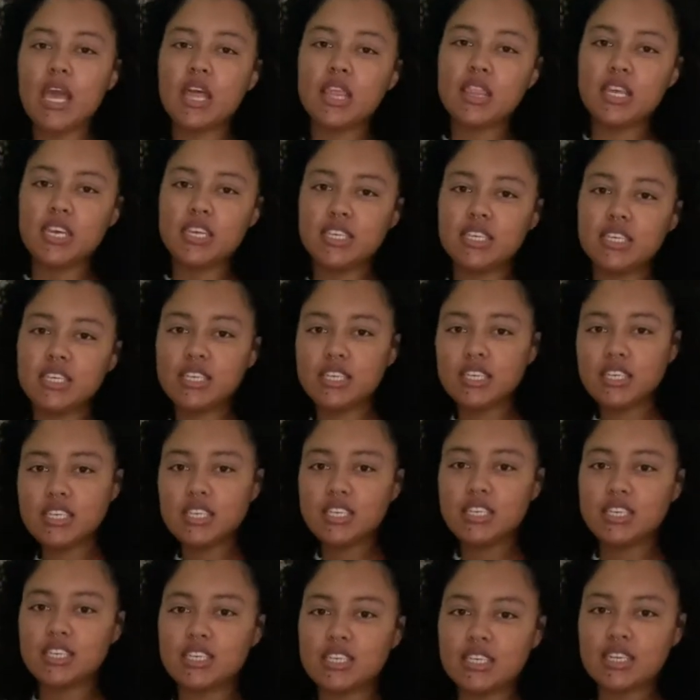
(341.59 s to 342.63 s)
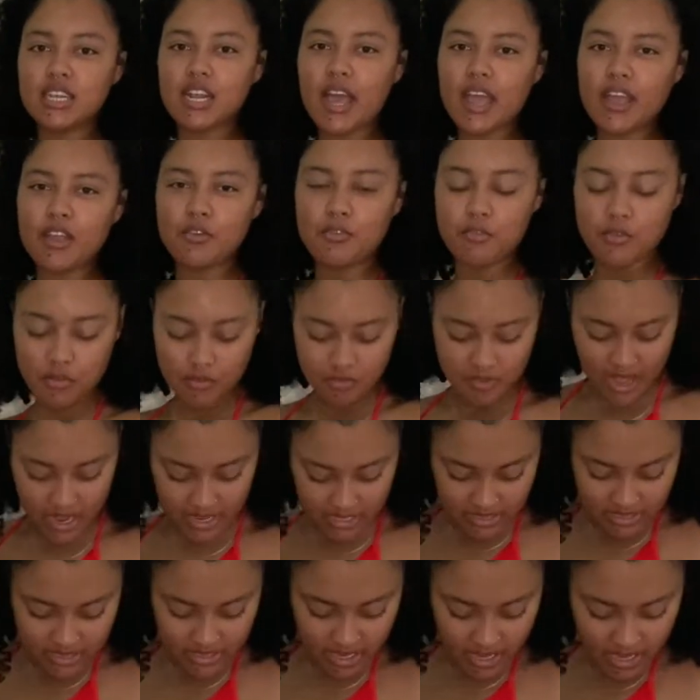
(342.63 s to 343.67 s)
This is like for
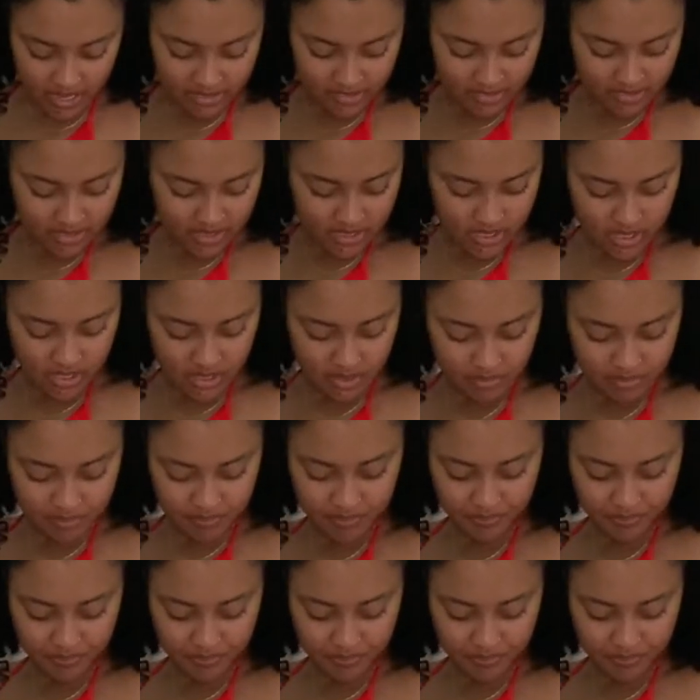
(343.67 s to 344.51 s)
Valentine's Day,